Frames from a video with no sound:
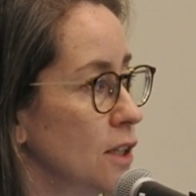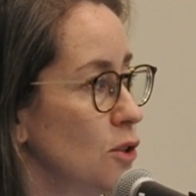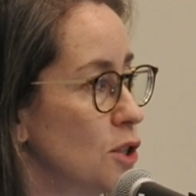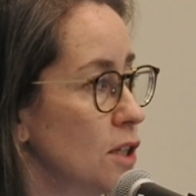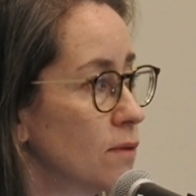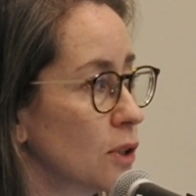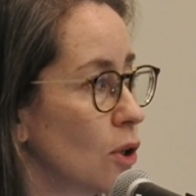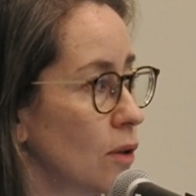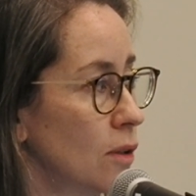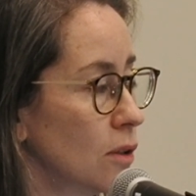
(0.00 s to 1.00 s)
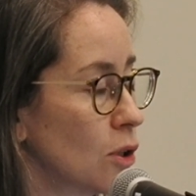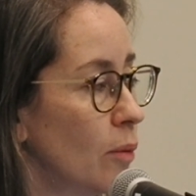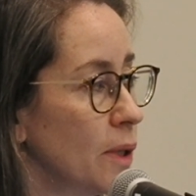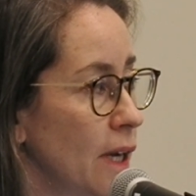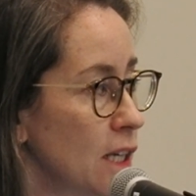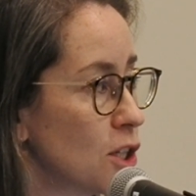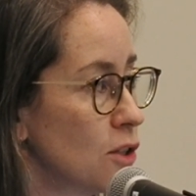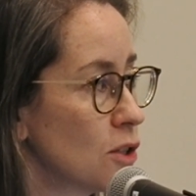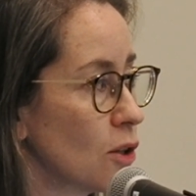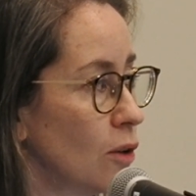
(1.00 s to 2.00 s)
use different
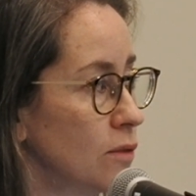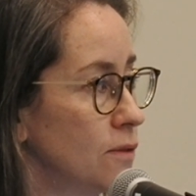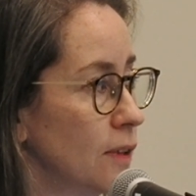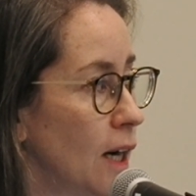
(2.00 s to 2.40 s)
combinations of